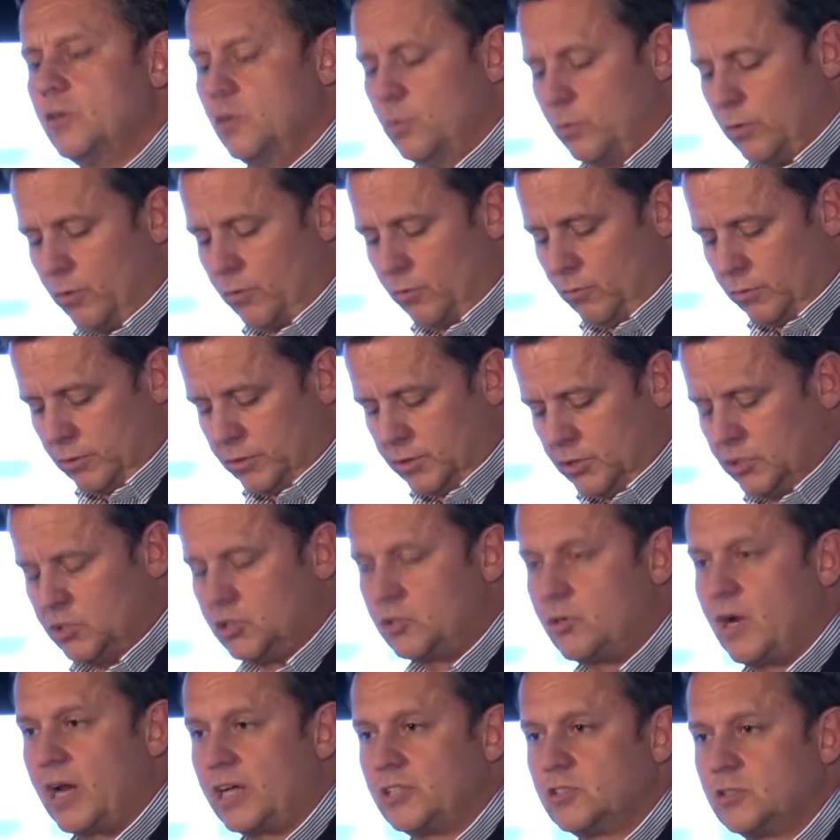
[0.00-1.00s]
you would have thought a
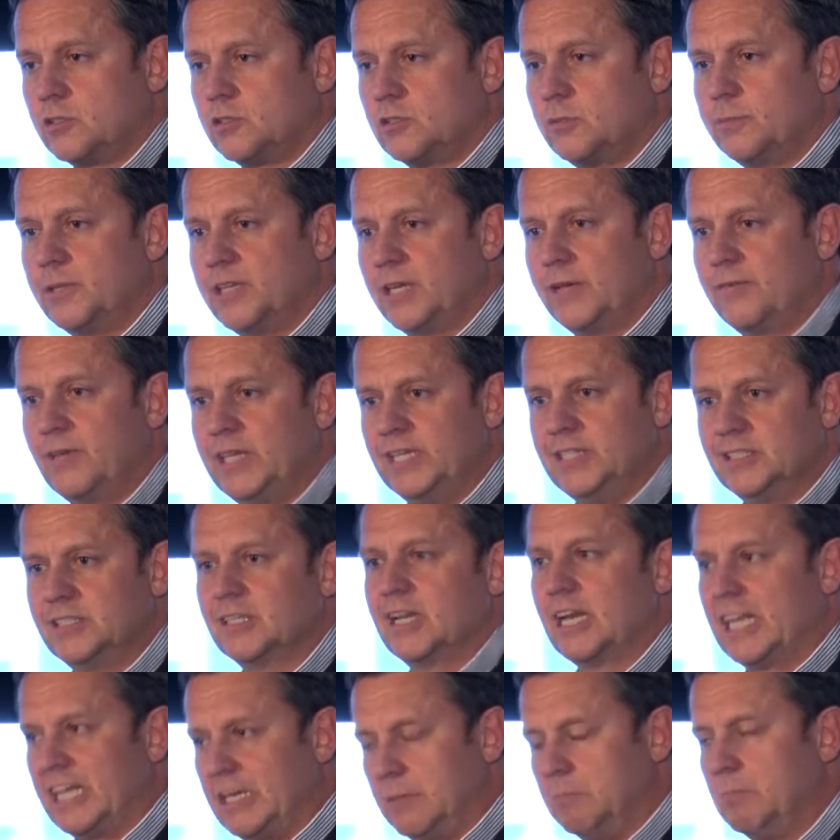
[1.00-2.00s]
distraction could have been
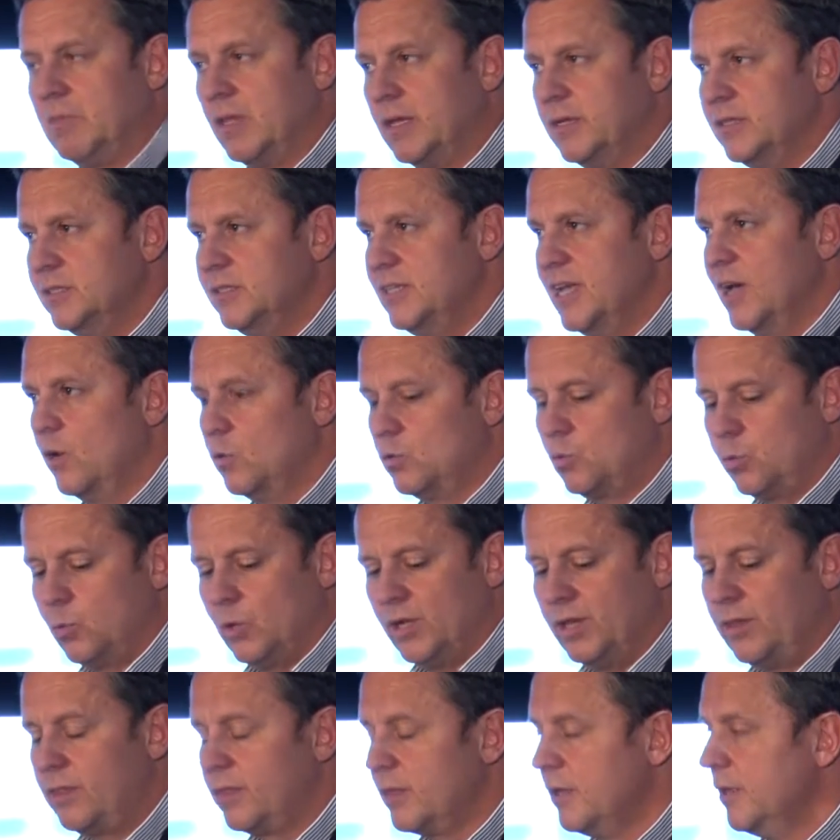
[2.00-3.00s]
easily dealt
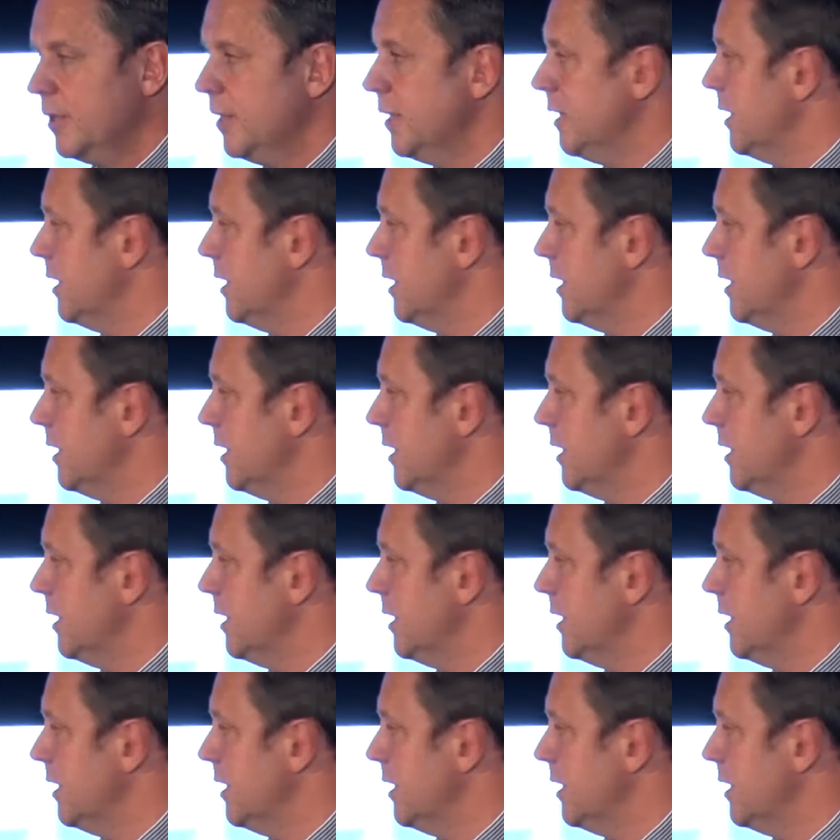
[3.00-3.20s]
with.